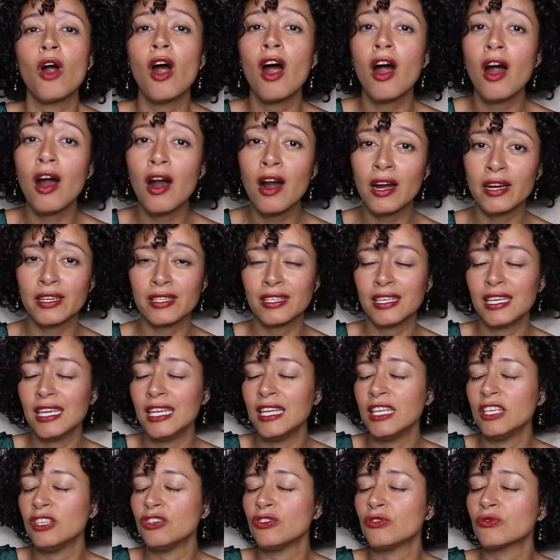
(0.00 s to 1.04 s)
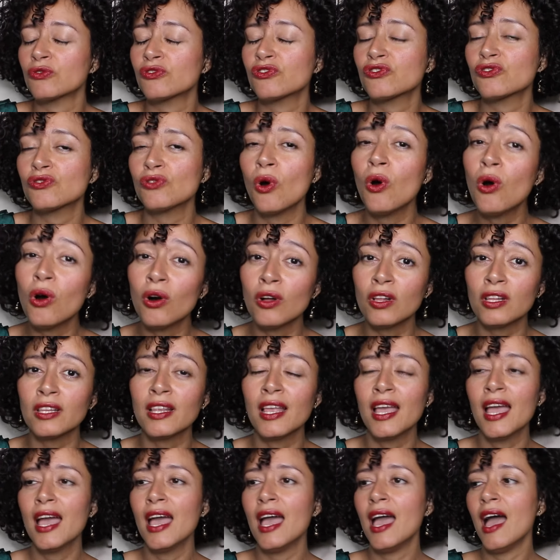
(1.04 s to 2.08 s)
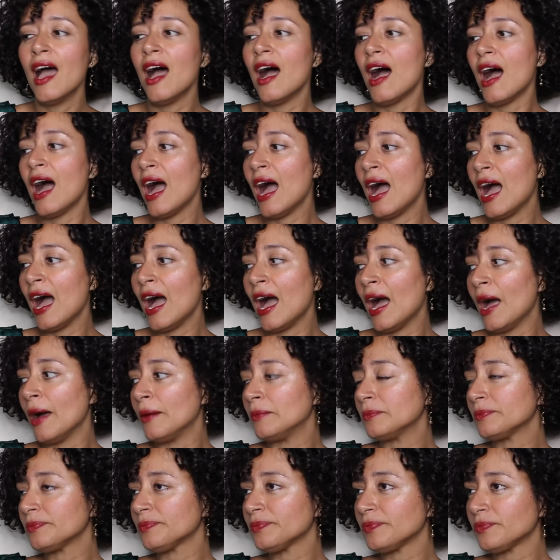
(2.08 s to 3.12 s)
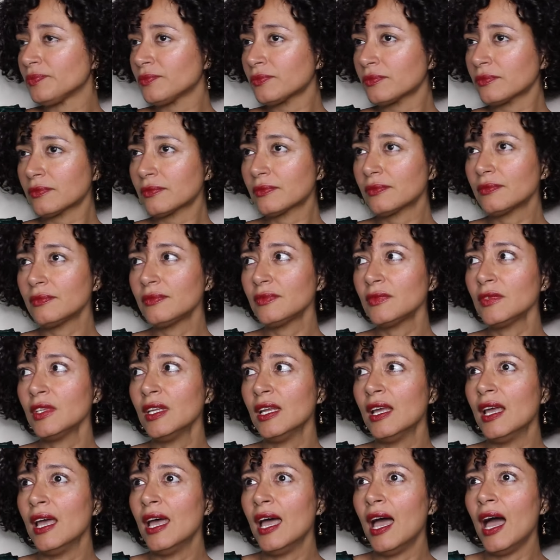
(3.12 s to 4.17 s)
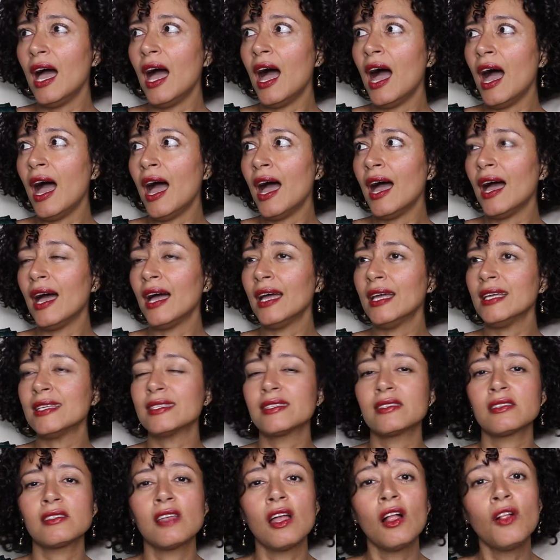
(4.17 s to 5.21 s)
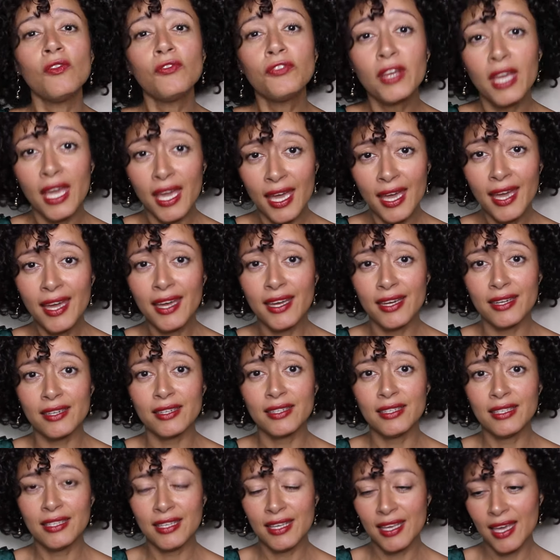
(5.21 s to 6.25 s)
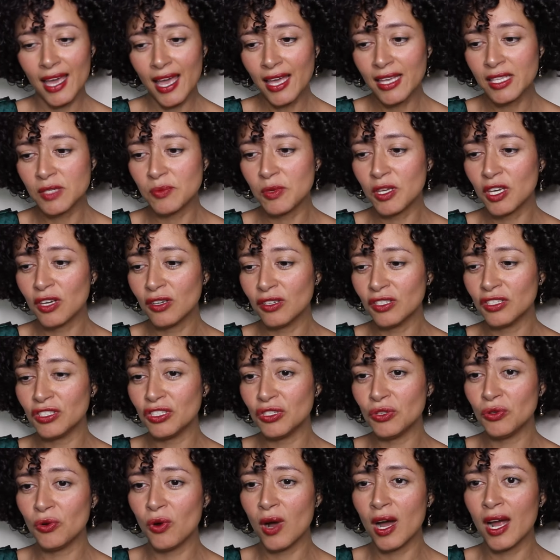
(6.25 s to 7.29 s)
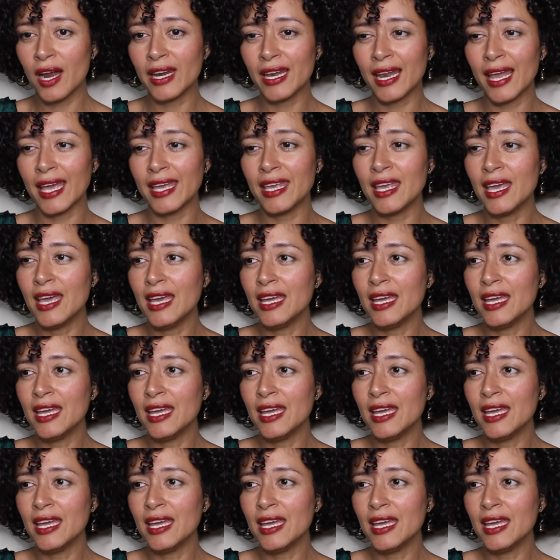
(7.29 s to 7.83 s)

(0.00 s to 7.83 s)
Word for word: heart, healing your soul. Um, uh, Self care Yes, because you are like